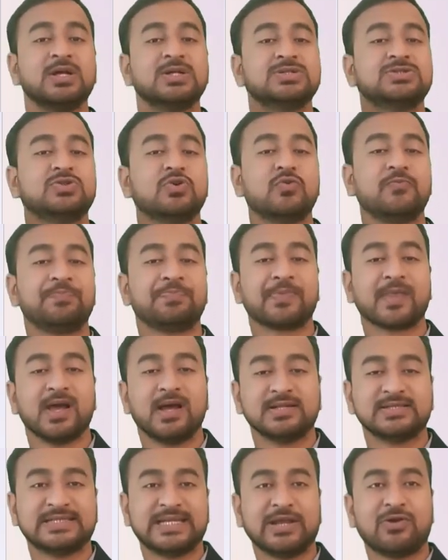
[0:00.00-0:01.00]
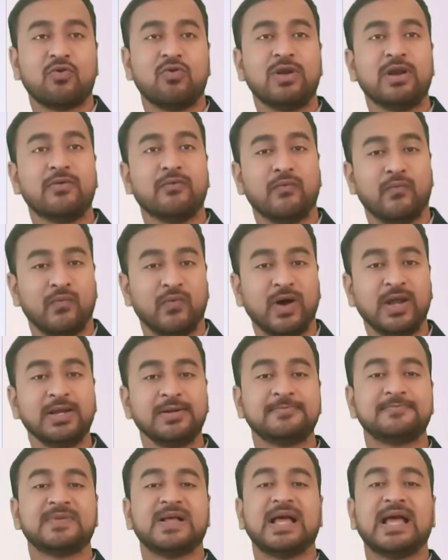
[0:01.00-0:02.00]
So stakeholder
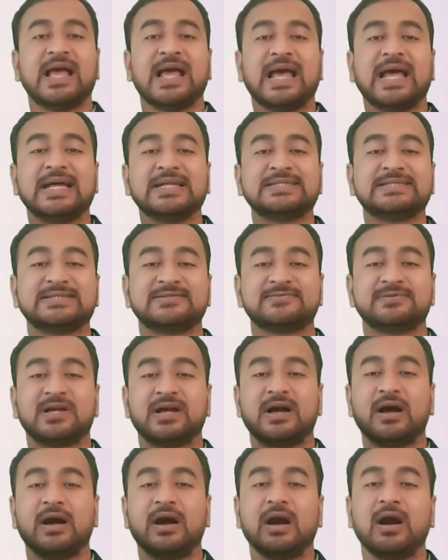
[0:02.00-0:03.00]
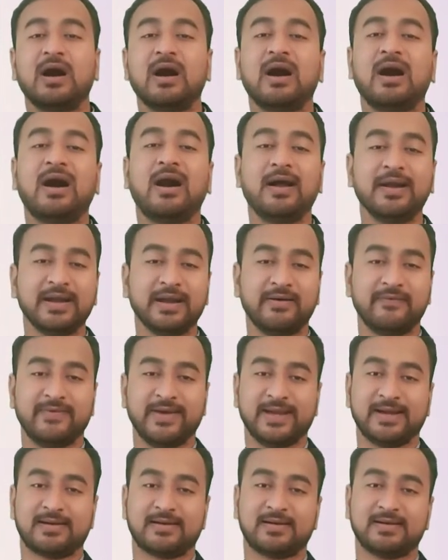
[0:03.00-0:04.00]
1 has a
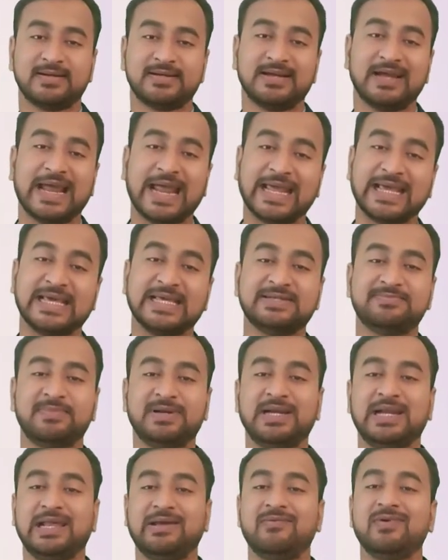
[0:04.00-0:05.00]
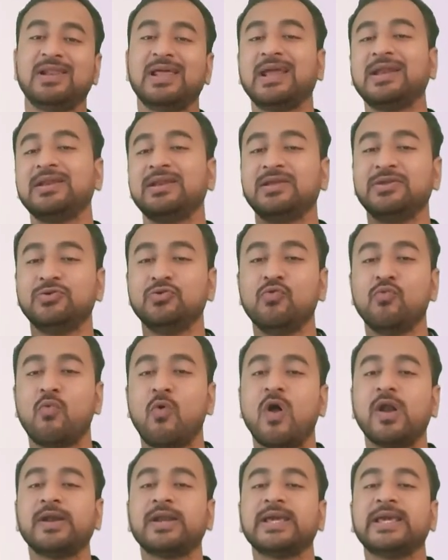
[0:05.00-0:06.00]
unaware engagement level and you
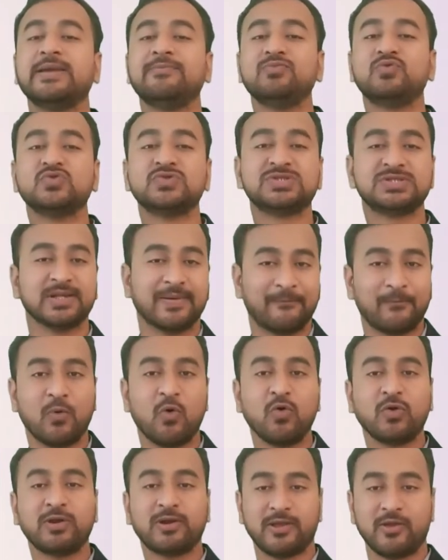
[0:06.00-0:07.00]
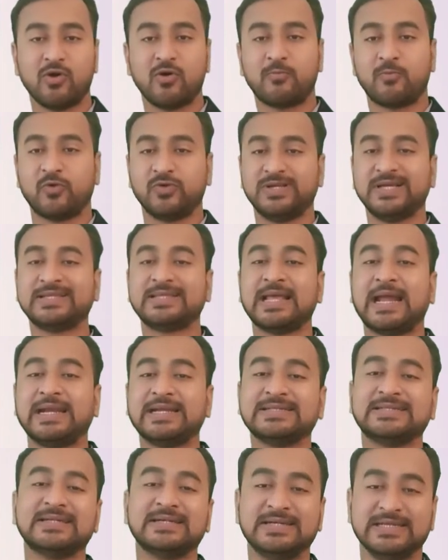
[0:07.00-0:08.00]
want him to support your project,
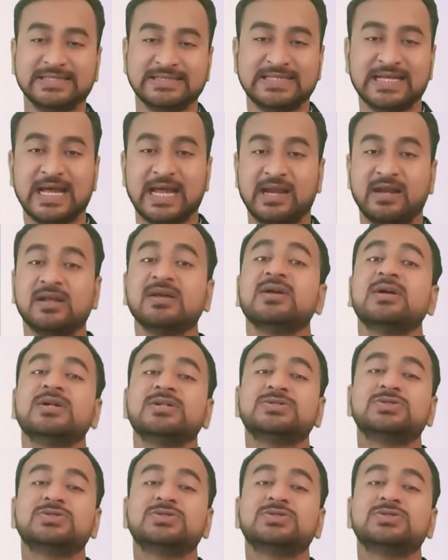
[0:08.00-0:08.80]
that is a desire.